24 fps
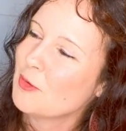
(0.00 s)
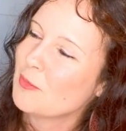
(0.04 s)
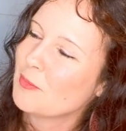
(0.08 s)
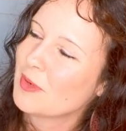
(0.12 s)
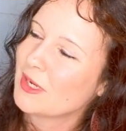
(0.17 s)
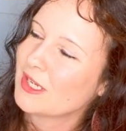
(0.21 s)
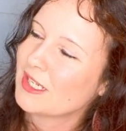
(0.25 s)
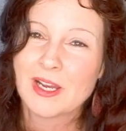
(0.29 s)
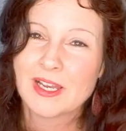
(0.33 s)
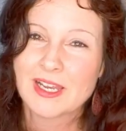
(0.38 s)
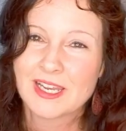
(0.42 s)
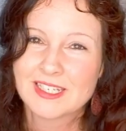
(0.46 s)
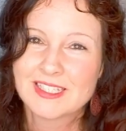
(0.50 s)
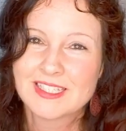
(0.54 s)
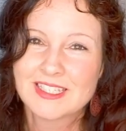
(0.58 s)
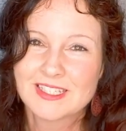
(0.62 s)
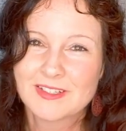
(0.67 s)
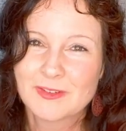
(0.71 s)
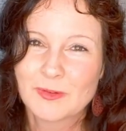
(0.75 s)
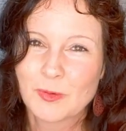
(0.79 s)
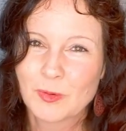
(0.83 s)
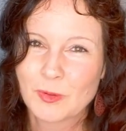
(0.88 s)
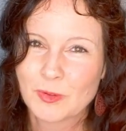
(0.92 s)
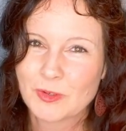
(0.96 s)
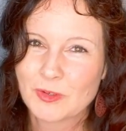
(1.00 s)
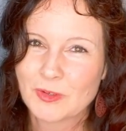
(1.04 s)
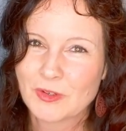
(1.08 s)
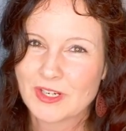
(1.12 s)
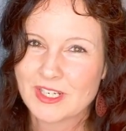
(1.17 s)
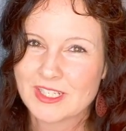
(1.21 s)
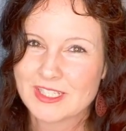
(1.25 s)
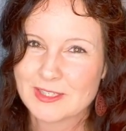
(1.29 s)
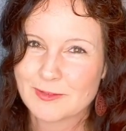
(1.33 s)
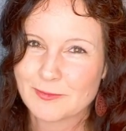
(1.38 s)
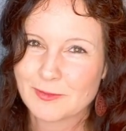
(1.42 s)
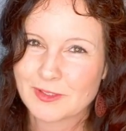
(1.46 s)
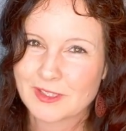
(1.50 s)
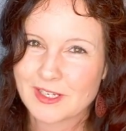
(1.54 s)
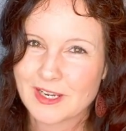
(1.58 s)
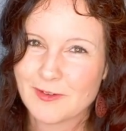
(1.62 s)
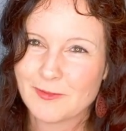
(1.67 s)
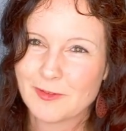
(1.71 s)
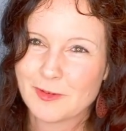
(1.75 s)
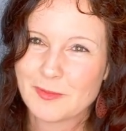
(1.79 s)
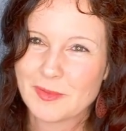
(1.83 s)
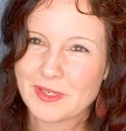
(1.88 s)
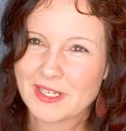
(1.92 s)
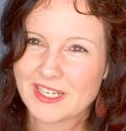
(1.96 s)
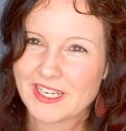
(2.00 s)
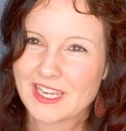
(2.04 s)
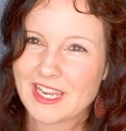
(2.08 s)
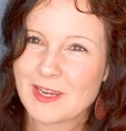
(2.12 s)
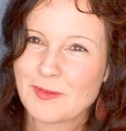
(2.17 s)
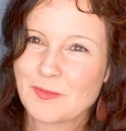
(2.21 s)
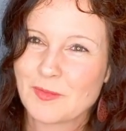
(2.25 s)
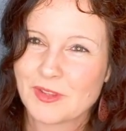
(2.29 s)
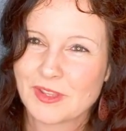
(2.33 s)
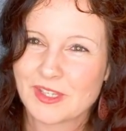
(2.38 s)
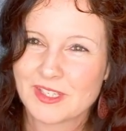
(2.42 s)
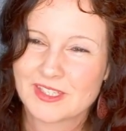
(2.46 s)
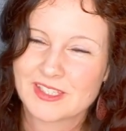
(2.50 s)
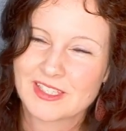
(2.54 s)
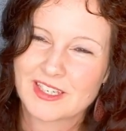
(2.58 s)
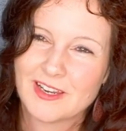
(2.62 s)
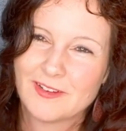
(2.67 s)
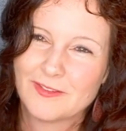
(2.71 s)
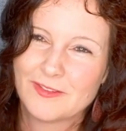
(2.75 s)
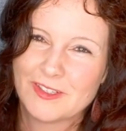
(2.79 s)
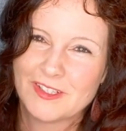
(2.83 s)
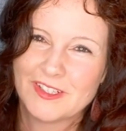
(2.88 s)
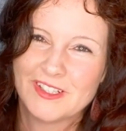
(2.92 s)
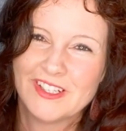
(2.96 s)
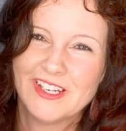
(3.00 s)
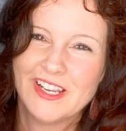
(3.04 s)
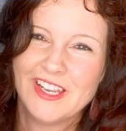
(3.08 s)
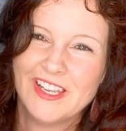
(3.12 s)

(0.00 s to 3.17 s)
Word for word: But I did order a different cover, but it came with this cover.